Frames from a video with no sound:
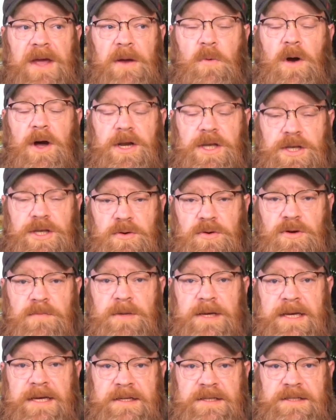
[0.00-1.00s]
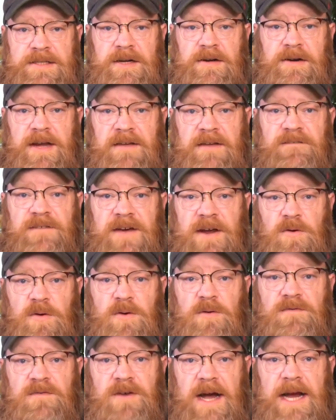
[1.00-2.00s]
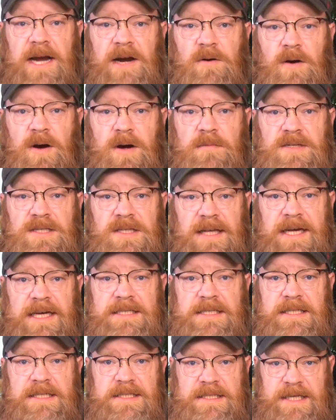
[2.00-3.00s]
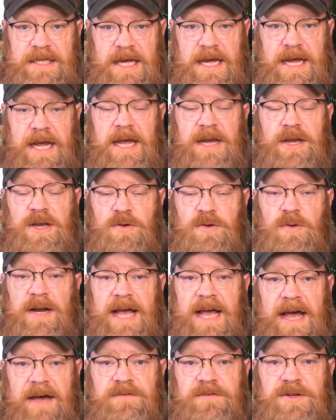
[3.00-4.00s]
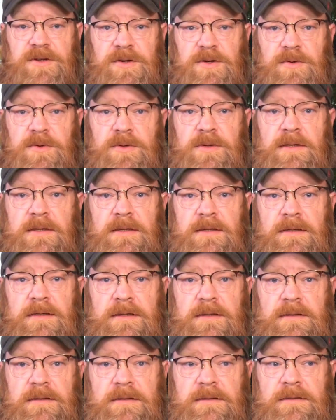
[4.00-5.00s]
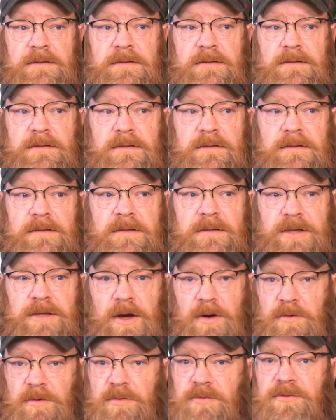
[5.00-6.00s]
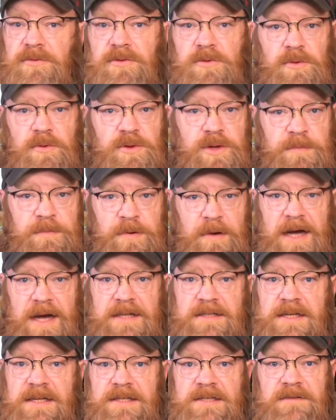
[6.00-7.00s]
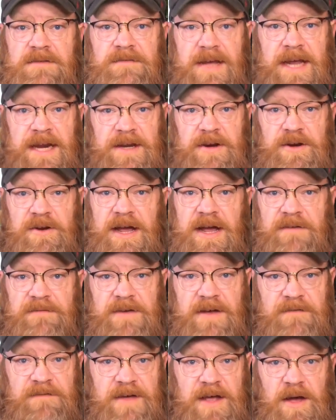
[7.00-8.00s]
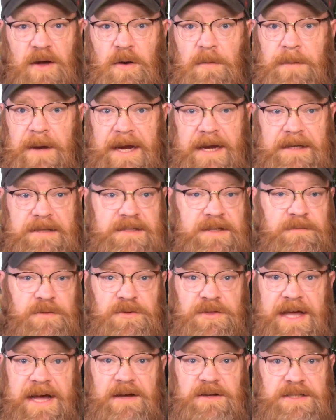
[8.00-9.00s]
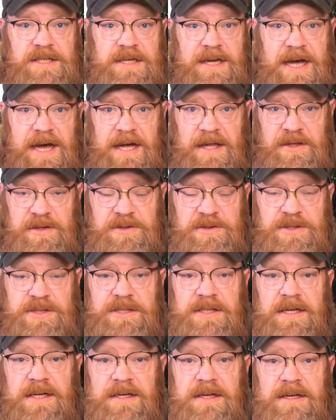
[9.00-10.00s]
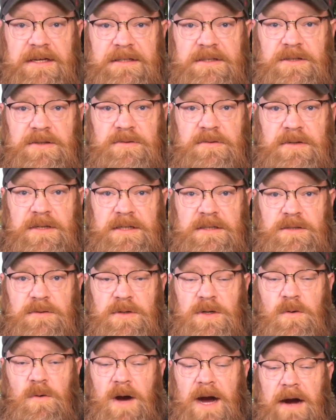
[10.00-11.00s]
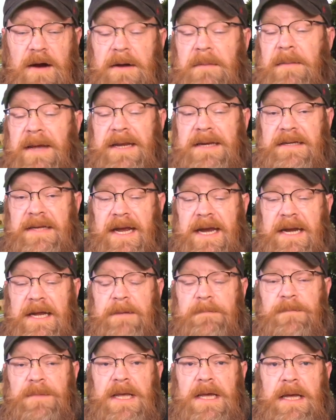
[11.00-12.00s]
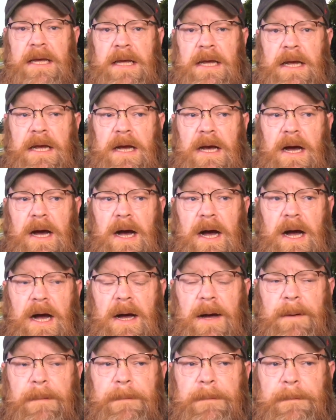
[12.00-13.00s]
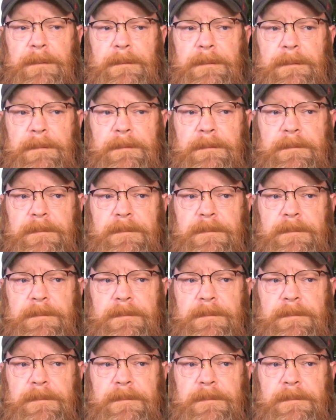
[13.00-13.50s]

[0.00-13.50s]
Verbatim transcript: they want you to be considered a federal firearms licensee, and you would have to go through the process of getting your FFL, paying several thousand dollars uh, to uh, to acquire it and maintain it. Um,